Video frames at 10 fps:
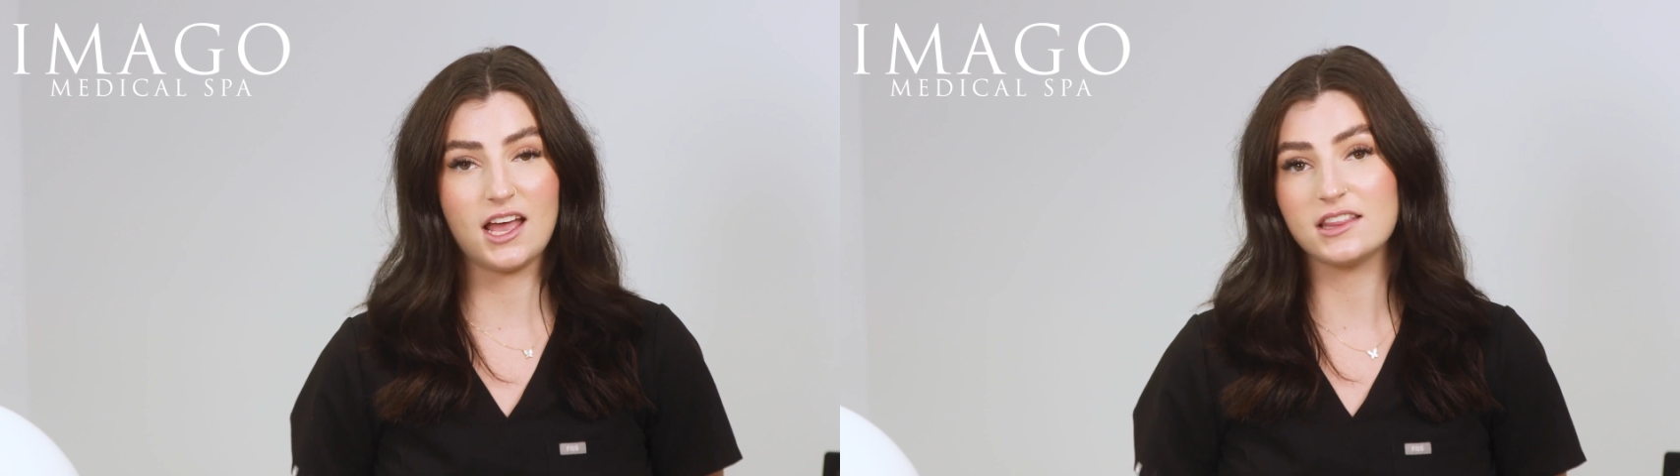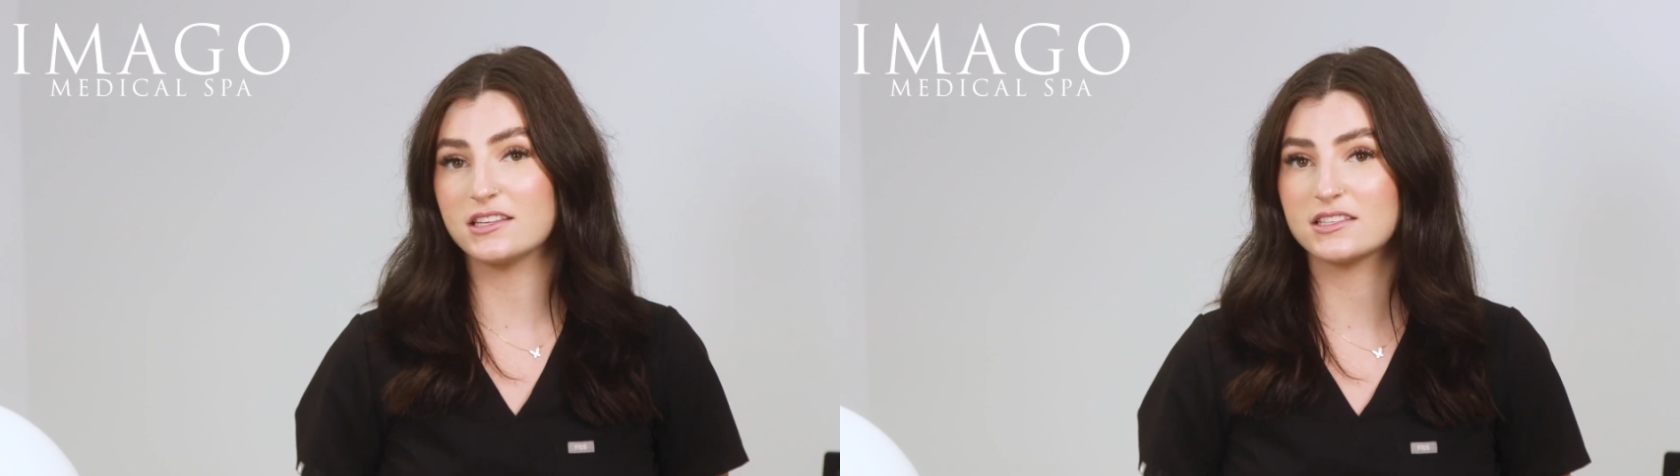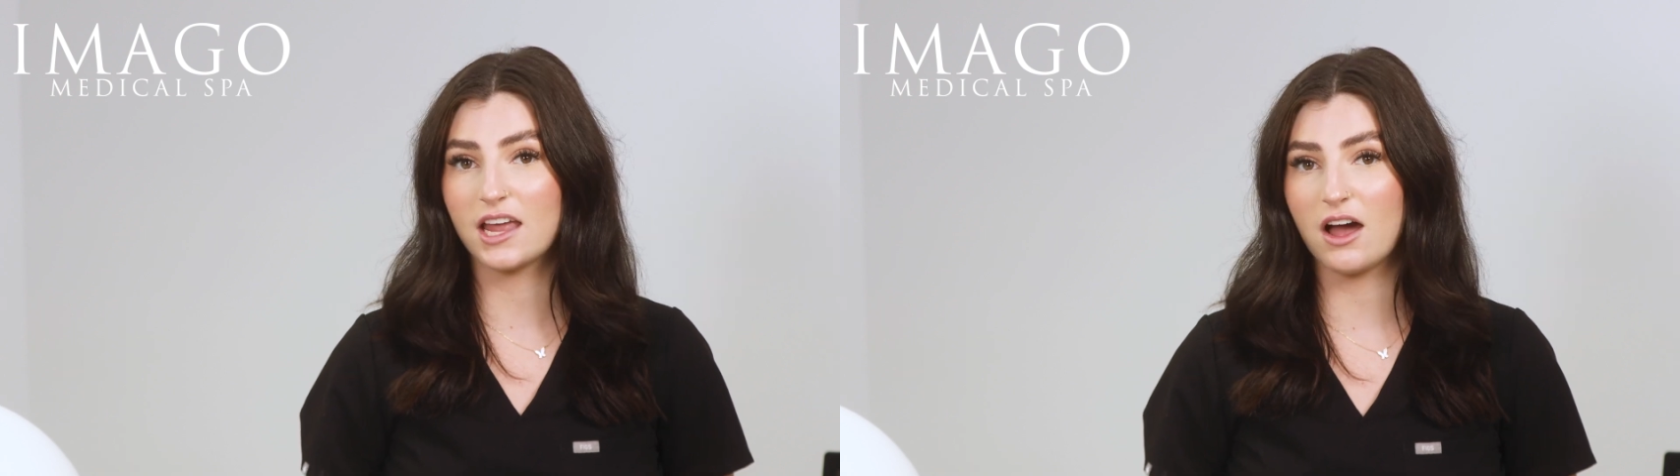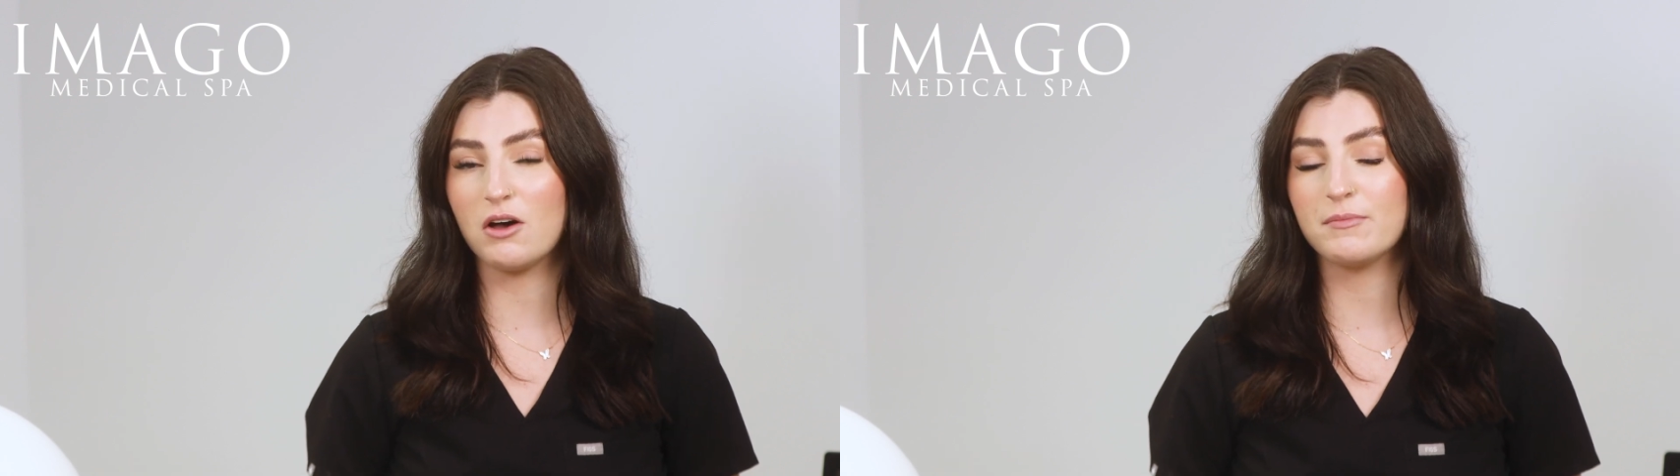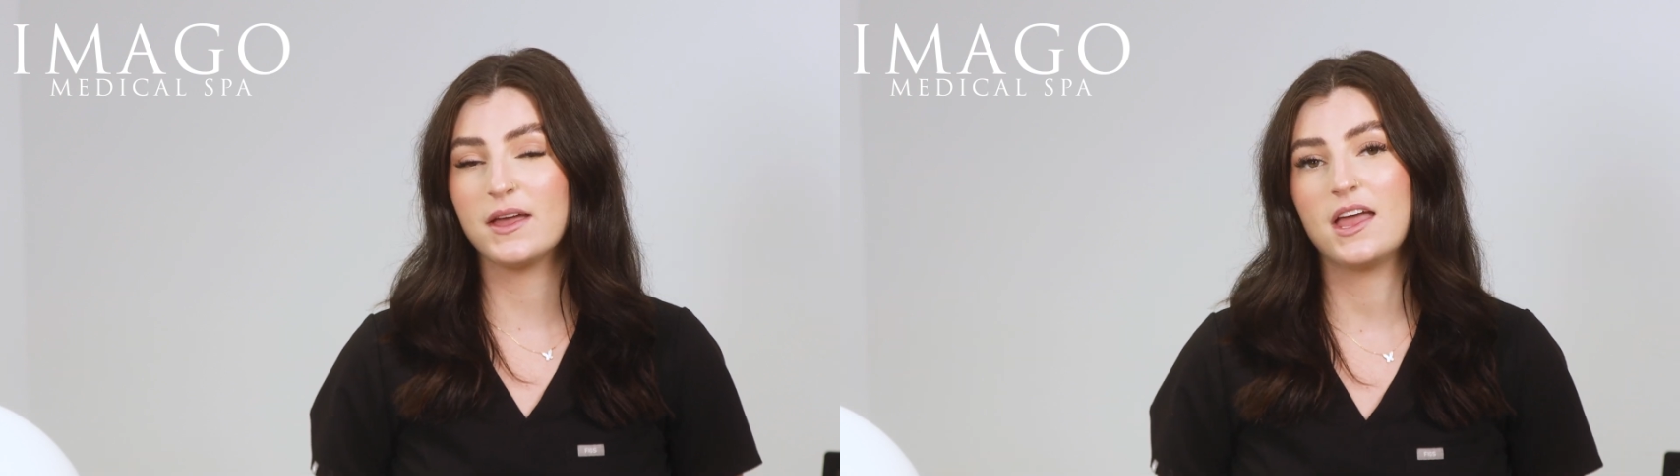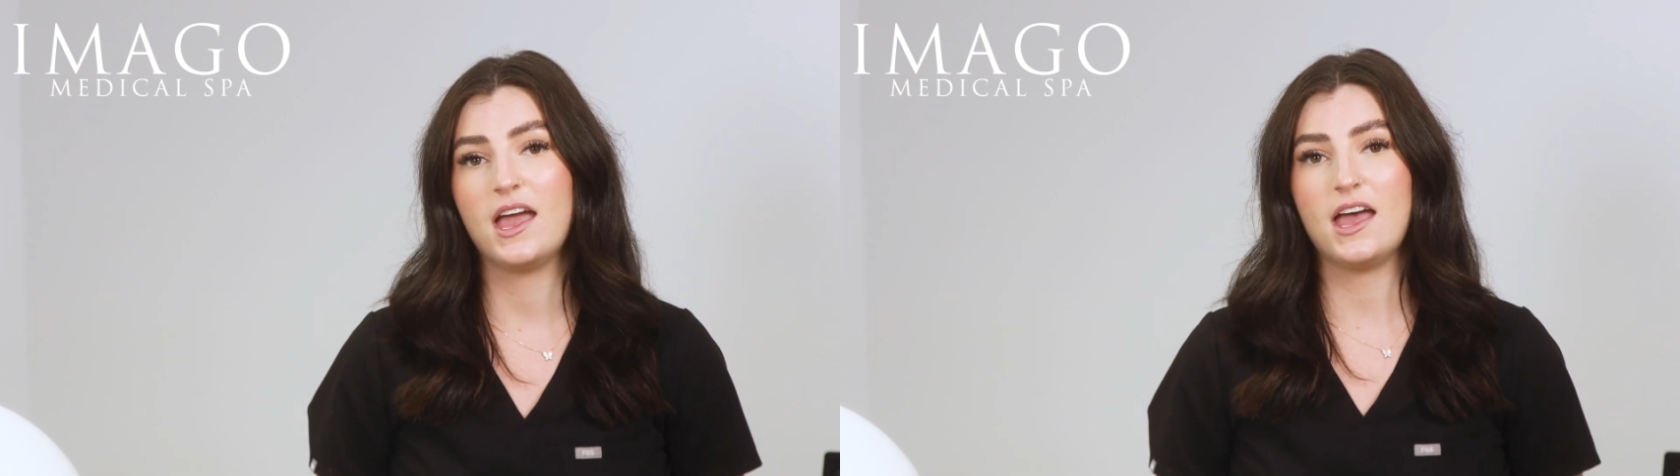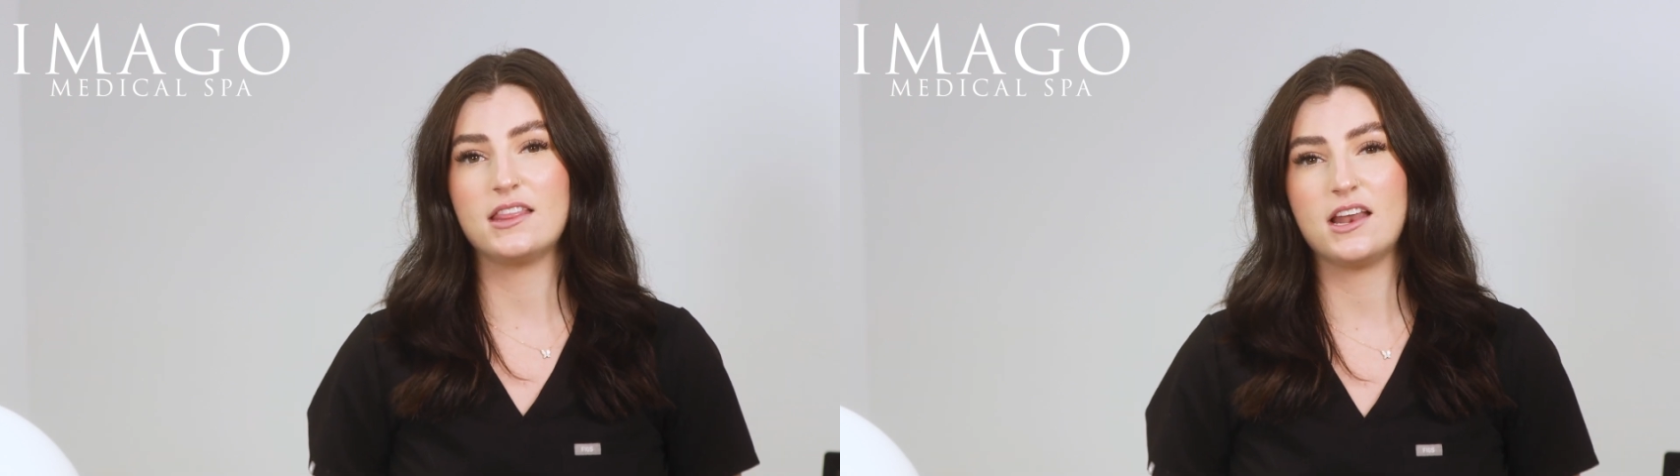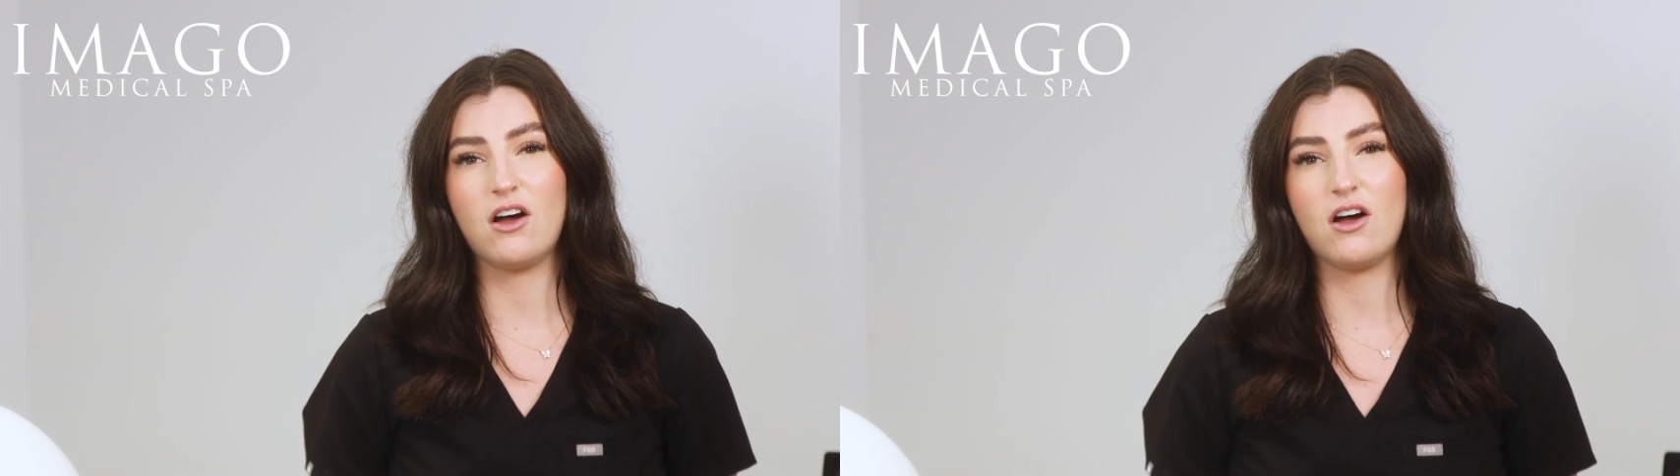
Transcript: and the scalp, and then